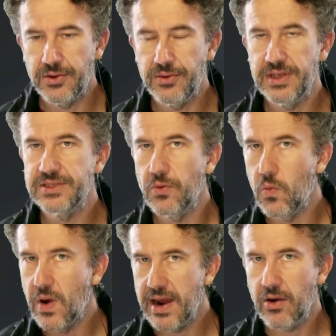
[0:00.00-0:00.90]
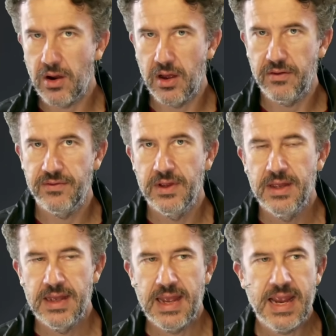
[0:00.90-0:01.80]
is aware of,
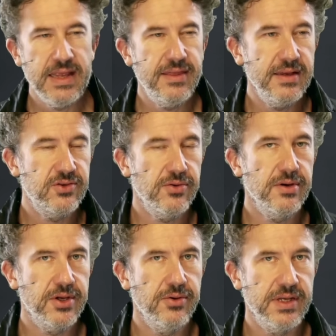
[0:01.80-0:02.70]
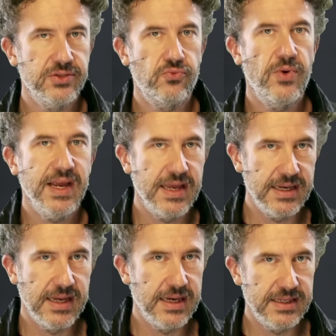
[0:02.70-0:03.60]
anything Dorico has
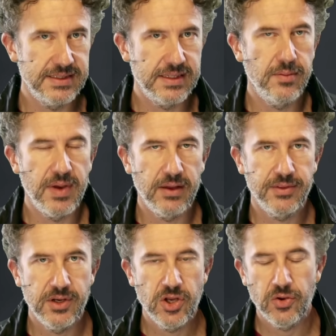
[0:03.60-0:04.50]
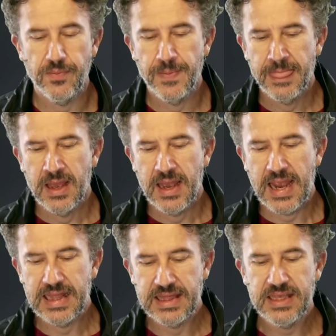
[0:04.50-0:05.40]
recognized about the note.
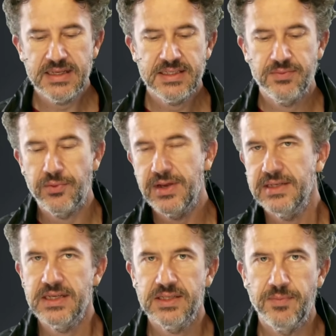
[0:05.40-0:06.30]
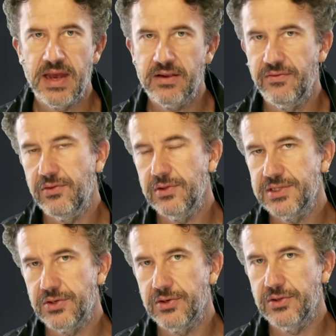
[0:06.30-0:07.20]
And this brings us back full
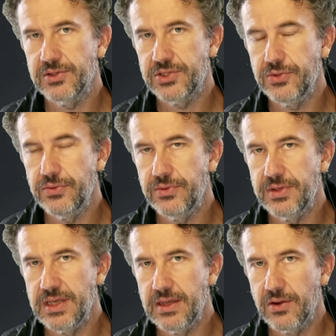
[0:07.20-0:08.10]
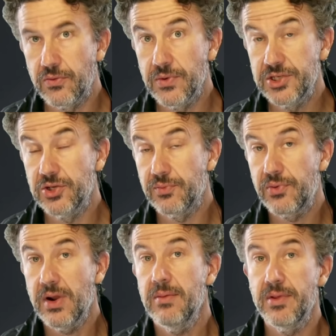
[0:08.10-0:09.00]
circle to the original
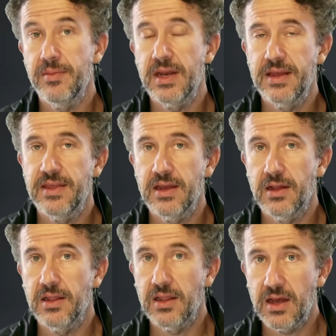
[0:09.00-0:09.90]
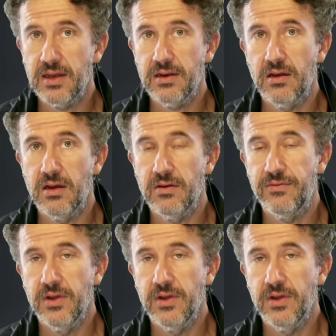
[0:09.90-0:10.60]
problem that I think a lot of